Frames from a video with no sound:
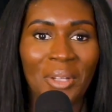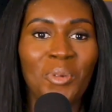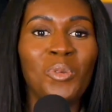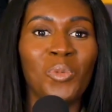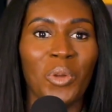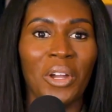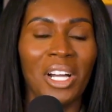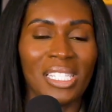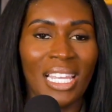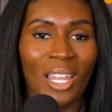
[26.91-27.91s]
Like, who's wearing
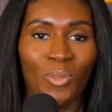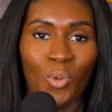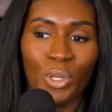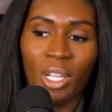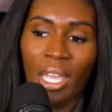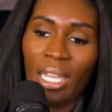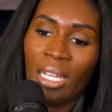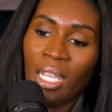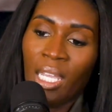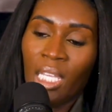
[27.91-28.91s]
Uggs in California?
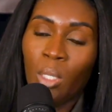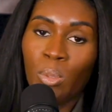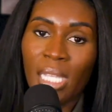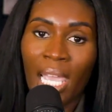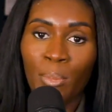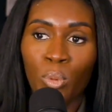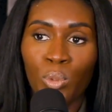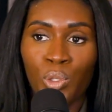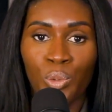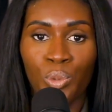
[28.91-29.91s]
And he was
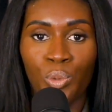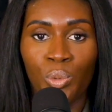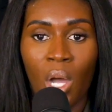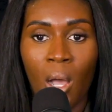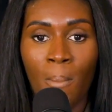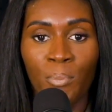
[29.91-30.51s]
able to